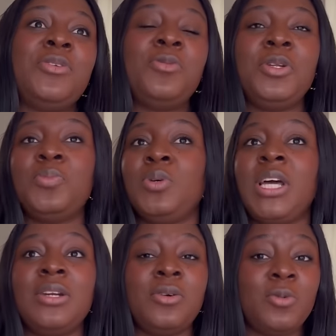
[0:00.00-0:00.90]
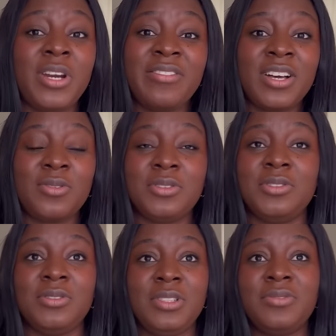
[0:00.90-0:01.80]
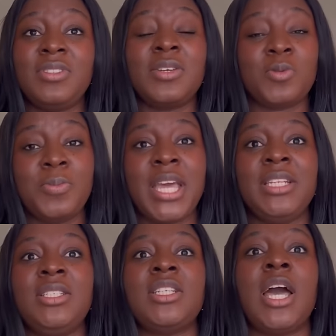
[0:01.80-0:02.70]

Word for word: the one in Poland, or whatever country you live, that's what me I did.